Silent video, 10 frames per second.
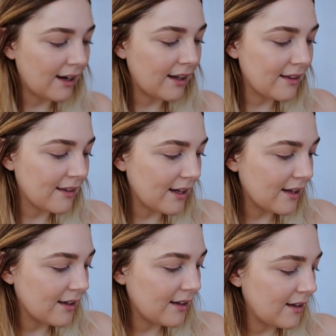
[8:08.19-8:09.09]
And I
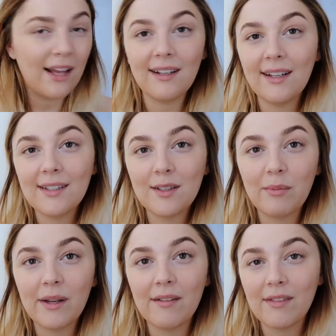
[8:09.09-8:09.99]
think a
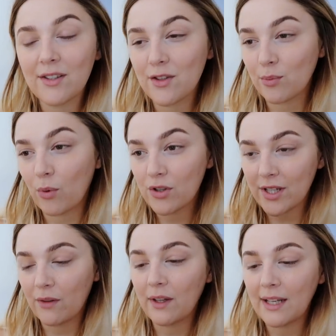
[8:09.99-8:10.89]
little bit of this just
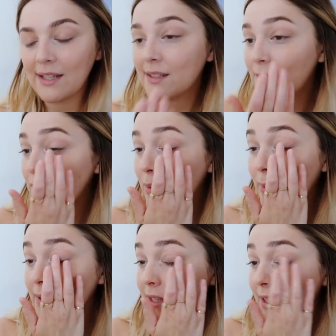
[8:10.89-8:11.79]
washed out on the lids is so
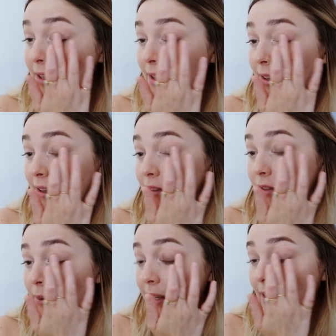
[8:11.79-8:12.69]
pretty.
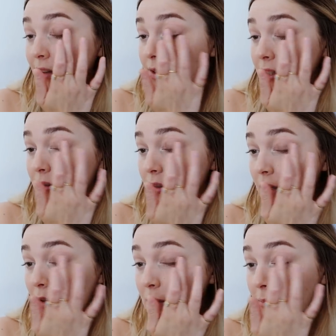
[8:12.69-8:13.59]
So I kind of just
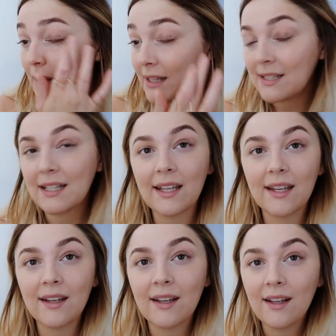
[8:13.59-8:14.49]

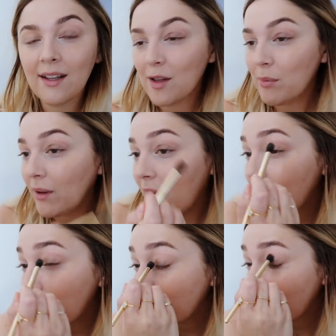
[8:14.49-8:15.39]
messily
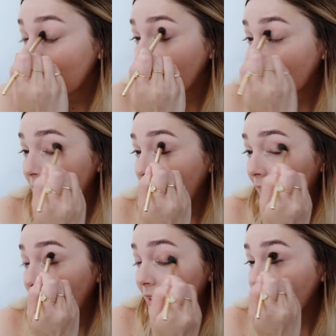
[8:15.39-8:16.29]
apply it with my finger
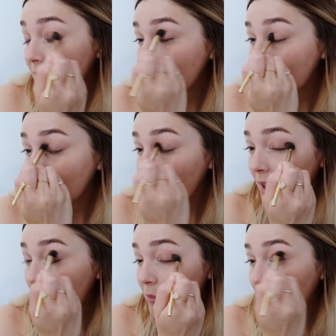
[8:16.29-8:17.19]
there, and then I just
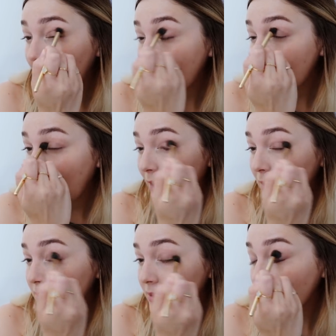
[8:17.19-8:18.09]
blend it
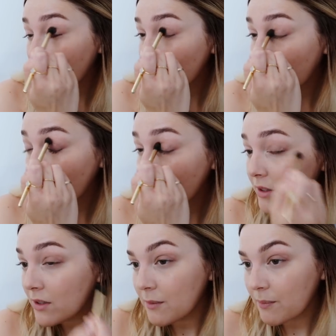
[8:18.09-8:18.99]
out with a
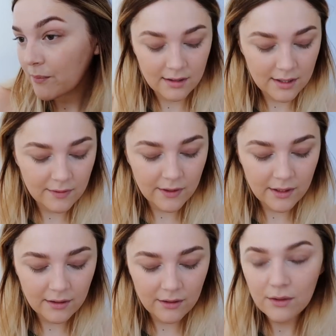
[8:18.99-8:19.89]
brush. These
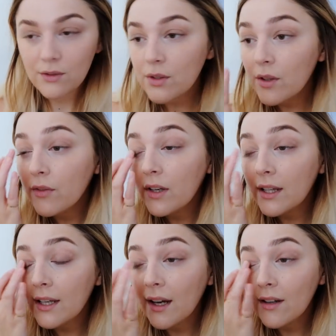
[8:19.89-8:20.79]
feel so
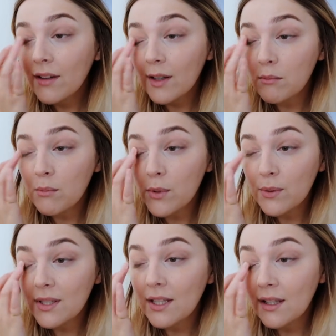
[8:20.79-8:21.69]
funny. They're kind of like
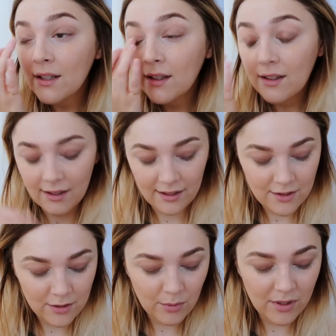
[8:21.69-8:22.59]
moussey. Like I
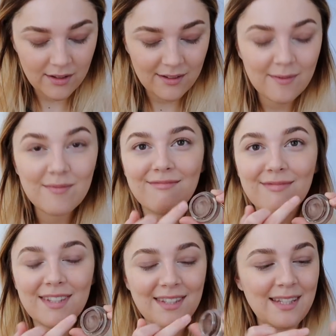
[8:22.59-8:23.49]
just want to
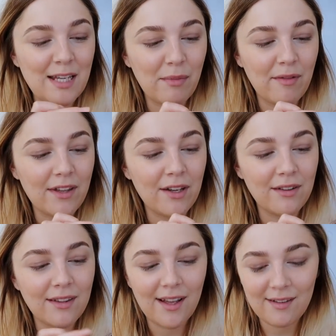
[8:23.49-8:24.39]
stick my
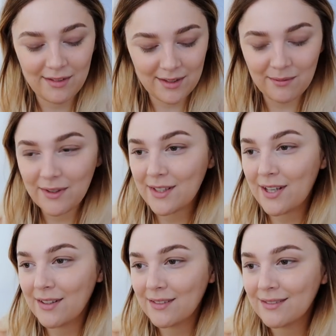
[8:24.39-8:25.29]
finger in there for some reason.